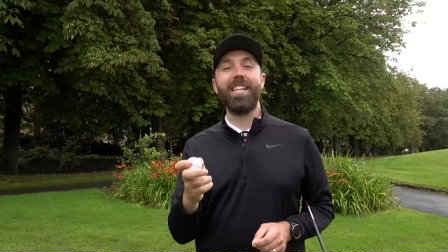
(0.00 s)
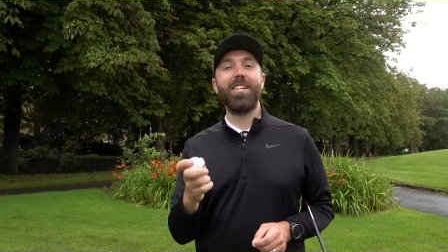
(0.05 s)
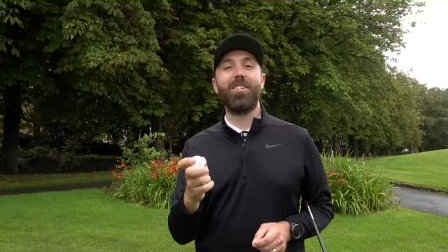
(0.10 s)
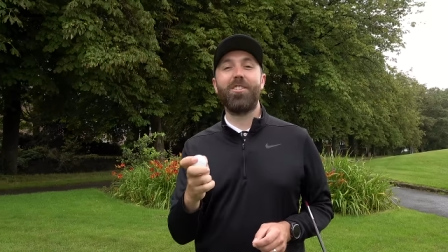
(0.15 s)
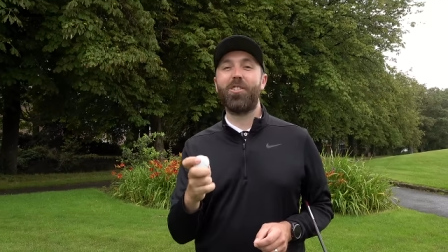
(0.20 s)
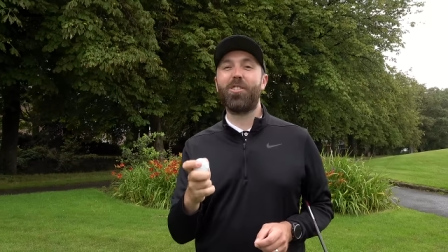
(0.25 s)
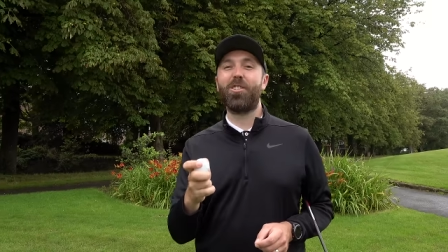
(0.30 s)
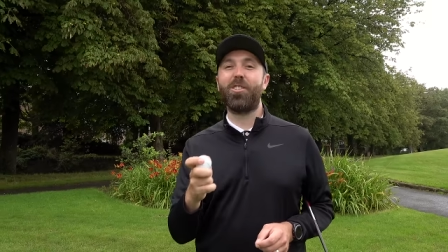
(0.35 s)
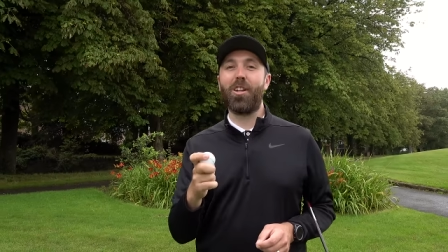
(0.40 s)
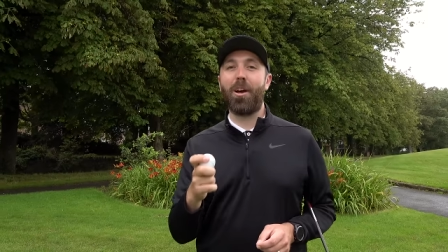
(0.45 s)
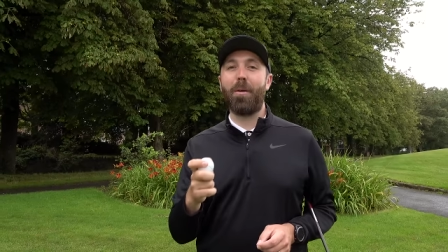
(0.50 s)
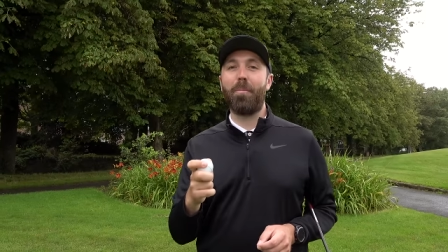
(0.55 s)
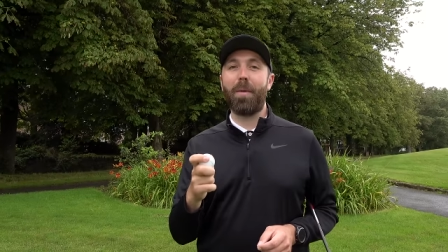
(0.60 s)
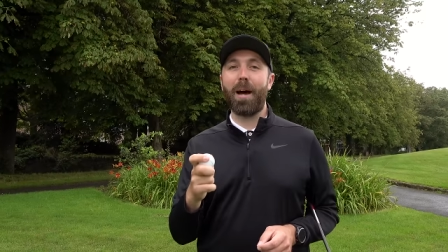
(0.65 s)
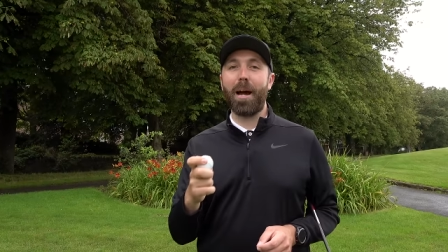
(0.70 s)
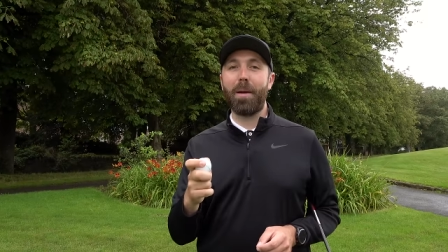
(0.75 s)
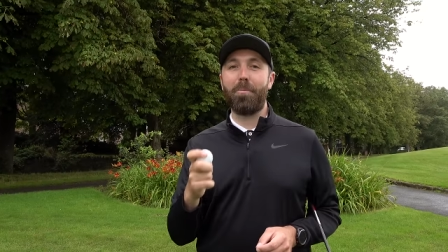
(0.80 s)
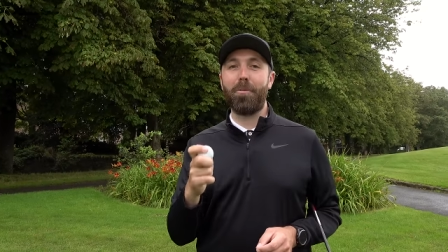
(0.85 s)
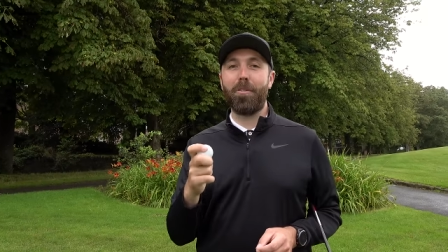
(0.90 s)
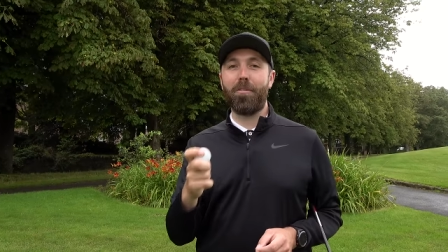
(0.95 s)
It's just not
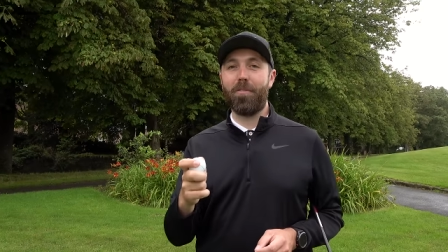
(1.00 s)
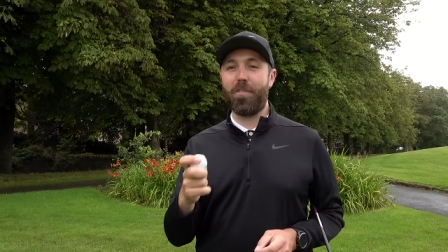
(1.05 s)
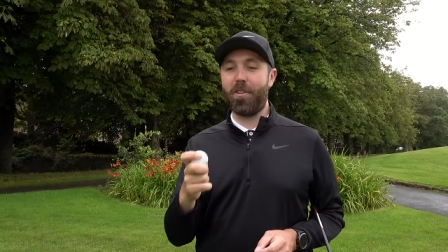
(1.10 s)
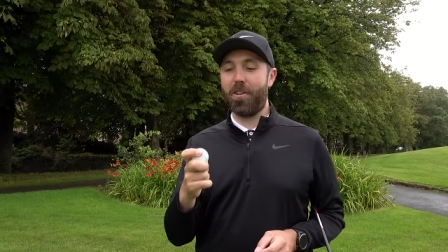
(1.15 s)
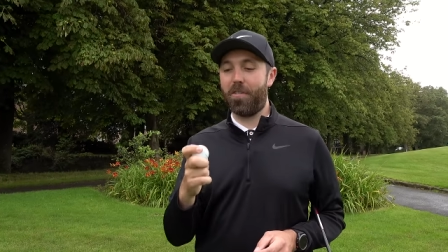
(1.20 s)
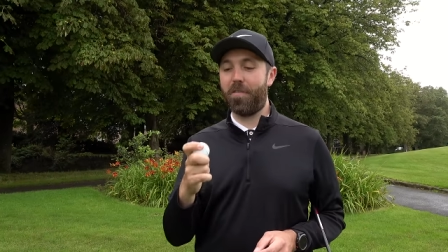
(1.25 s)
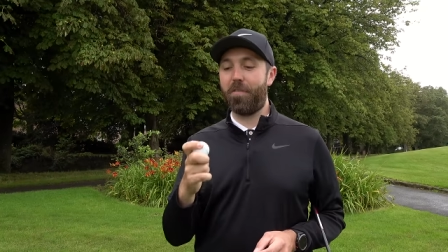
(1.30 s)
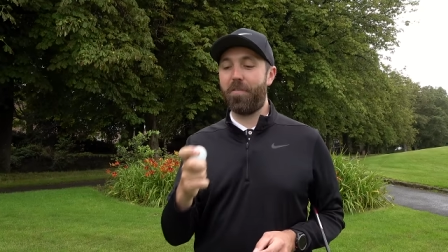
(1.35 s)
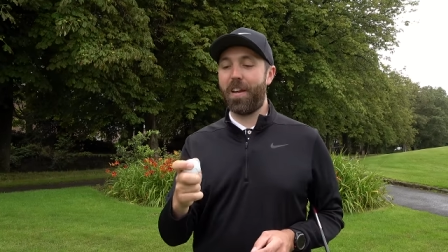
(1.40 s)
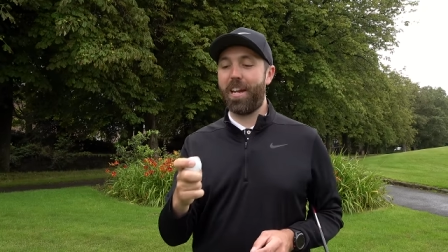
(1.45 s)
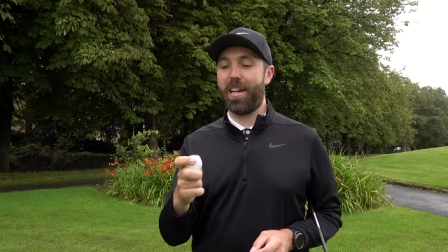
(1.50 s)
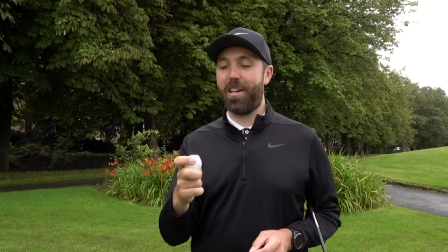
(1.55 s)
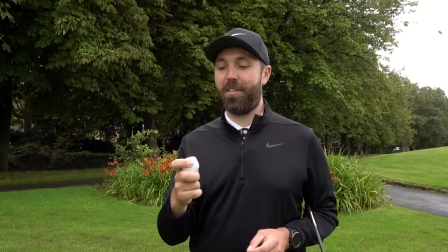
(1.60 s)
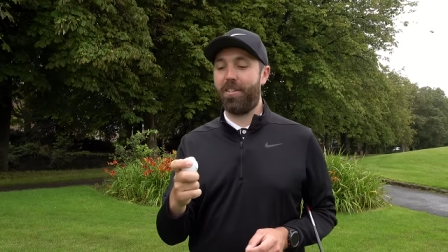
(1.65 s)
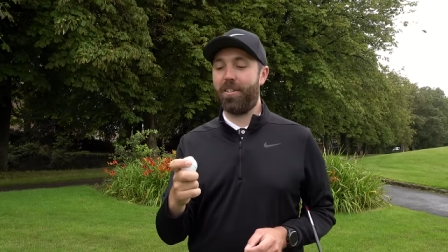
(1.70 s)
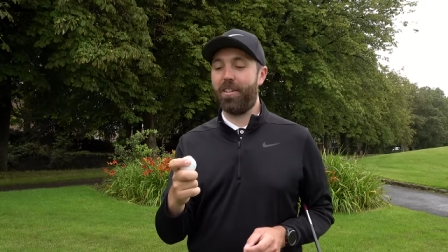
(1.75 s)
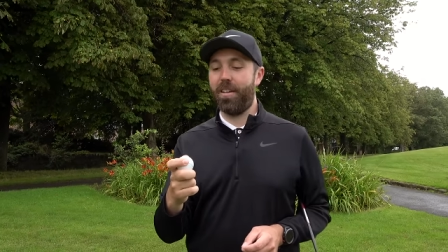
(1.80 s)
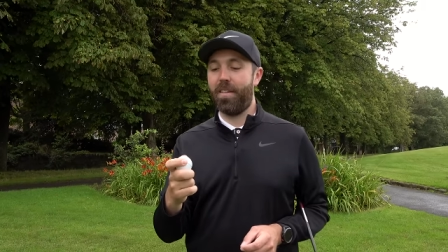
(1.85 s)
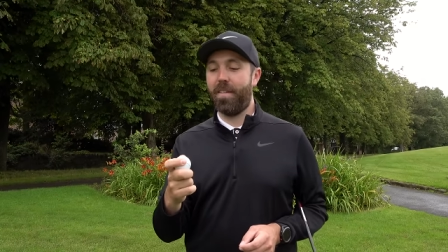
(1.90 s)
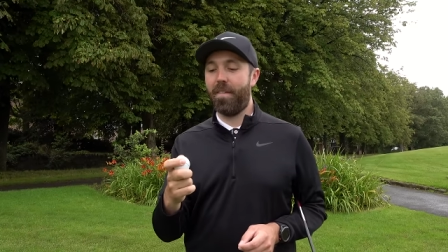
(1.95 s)
my preferred
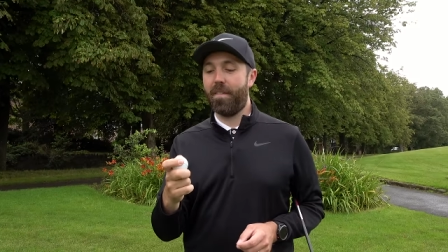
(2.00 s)
feel.